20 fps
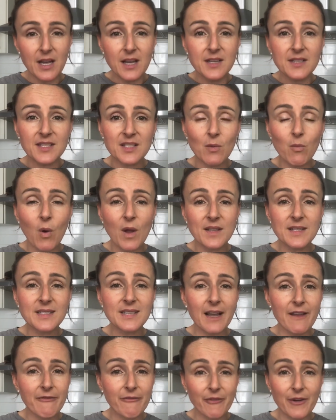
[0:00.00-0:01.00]
So once
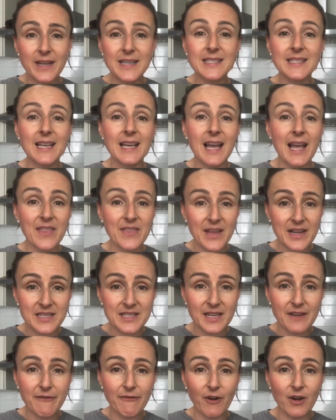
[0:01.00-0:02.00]
I freeze it and then
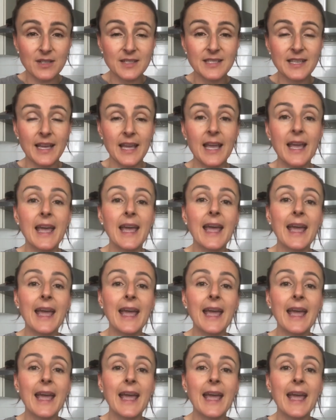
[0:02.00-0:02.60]
defrost it,